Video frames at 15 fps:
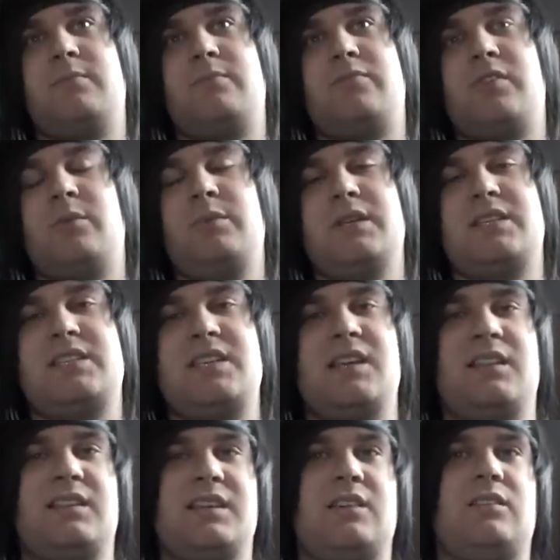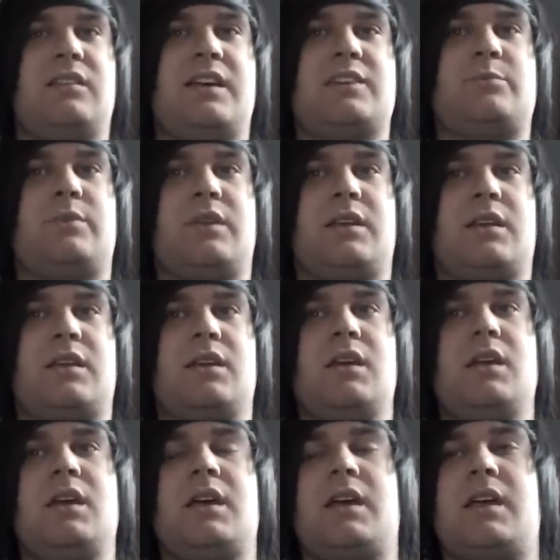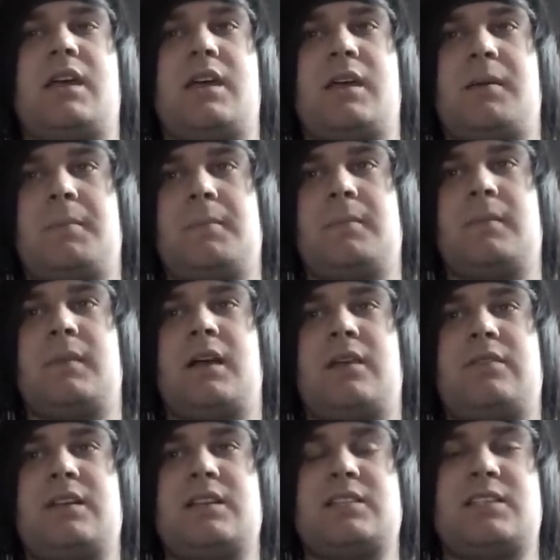probably see a little less play. I think